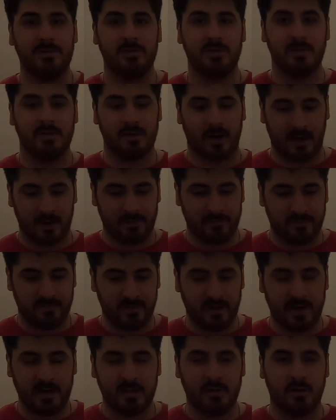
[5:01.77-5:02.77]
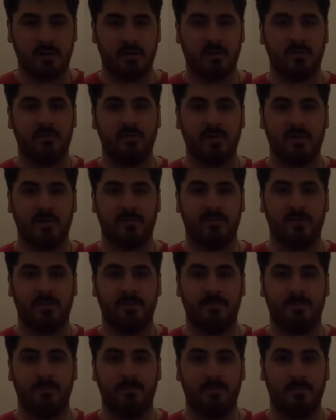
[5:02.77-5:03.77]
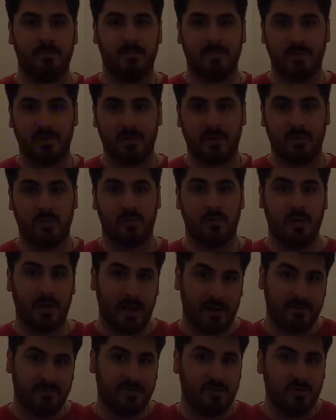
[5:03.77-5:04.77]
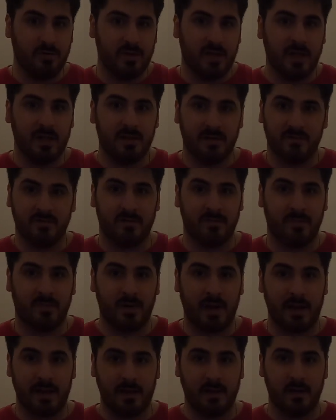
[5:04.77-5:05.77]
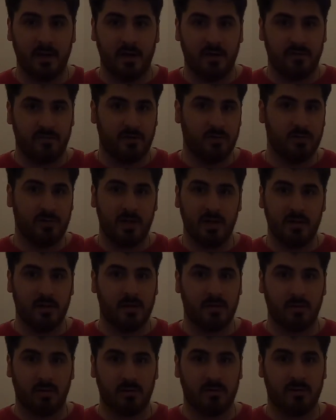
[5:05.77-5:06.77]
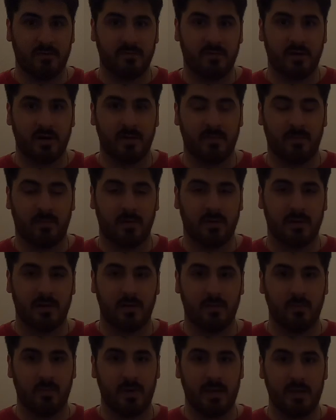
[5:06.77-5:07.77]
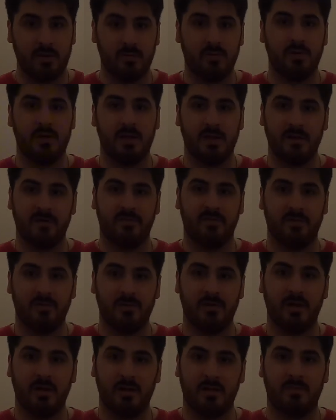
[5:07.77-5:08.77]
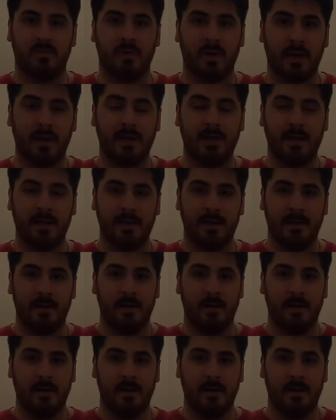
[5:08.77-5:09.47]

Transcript: Madrid are very deserving of a few days of a break. Few days is also very important. We do need a few days break.